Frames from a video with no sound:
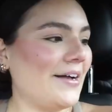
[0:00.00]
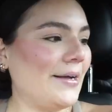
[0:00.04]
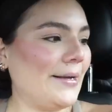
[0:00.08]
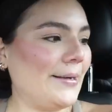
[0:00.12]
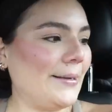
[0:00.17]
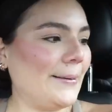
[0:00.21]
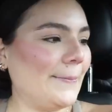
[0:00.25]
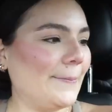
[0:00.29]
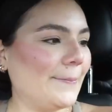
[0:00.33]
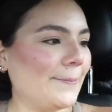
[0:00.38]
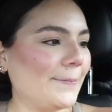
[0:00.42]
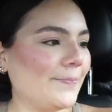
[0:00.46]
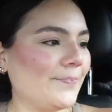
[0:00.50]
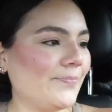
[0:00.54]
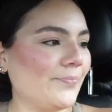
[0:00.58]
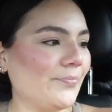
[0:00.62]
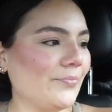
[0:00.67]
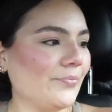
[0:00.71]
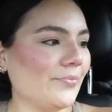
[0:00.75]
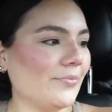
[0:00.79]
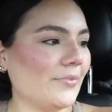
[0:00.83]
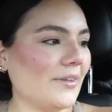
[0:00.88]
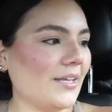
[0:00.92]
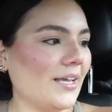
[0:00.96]
um,
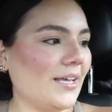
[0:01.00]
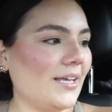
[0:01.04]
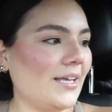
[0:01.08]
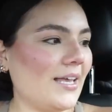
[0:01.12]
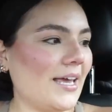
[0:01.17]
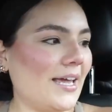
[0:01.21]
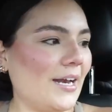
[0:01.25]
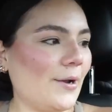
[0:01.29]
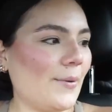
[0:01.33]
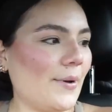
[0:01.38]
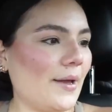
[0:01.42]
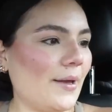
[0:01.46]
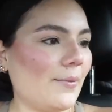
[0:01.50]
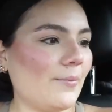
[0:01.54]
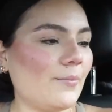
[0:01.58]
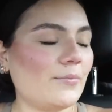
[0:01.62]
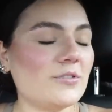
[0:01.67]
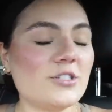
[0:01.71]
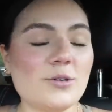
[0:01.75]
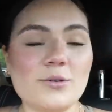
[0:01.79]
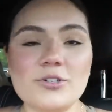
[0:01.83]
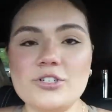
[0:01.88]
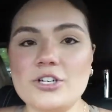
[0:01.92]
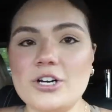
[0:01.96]
anyway,
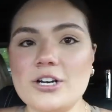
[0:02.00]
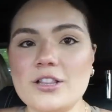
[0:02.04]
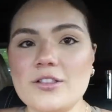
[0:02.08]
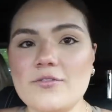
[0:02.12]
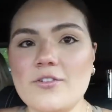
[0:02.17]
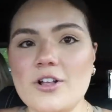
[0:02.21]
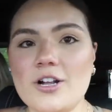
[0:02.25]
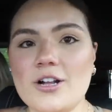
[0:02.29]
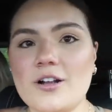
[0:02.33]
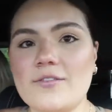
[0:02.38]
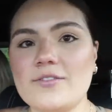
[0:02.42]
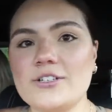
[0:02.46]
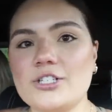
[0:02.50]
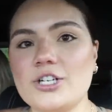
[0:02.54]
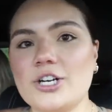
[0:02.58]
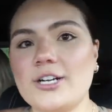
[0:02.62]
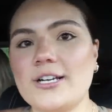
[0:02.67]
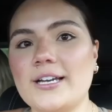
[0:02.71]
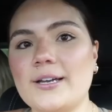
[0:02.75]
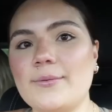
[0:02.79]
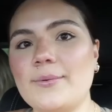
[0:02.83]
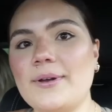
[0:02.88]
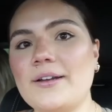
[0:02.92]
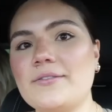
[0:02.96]
so we're starting the vlog off at
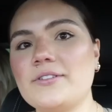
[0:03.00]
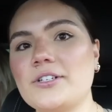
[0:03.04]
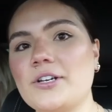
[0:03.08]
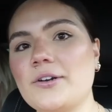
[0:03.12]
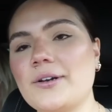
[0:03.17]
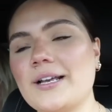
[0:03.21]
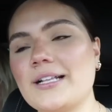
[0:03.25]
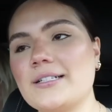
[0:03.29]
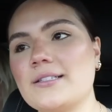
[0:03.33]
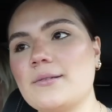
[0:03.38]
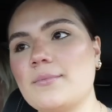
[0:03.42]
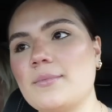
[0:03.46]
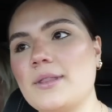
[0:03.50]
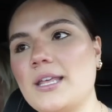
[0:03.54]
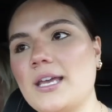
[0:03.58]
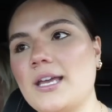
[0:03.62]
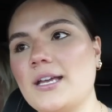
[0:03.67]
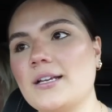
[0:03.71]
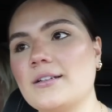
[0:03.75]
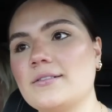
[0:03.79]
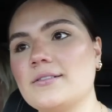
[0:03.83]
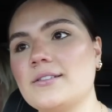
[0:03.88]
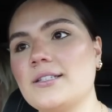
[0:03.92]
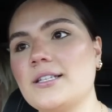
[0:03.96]
Target. We have to go get some
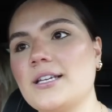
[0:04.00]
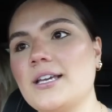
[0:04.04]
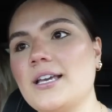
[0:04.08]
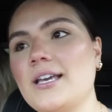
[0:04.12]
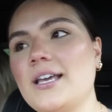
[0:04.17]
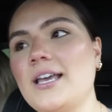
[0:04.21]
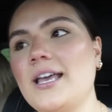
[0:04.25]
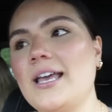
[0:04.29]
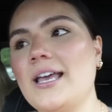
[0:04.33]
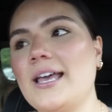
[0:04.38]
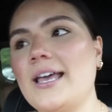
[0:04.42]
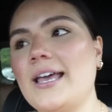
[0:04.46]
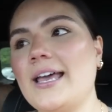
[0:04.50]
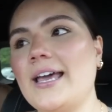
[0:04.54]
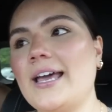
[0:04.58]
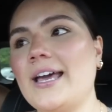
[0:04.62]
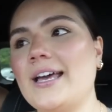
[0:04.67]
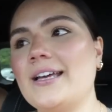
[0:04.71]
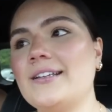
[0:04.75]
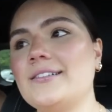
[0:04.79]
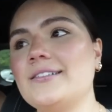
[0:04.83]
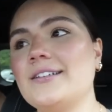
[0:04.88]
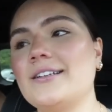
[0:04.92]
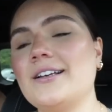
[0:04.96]
things
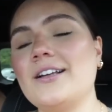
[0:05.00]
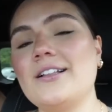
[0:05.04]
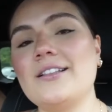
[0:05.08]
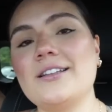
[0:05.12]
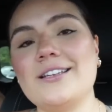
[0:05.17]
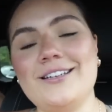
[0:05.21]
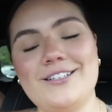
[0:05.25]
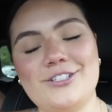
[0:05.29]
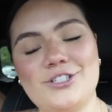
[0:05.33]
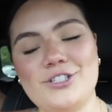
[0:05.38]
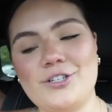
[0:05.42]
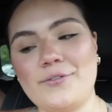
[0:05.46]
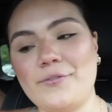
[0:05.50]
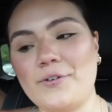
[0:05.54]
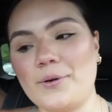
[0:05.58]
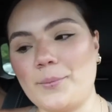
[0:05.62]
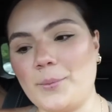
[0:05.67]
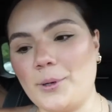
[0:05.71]
and a leash for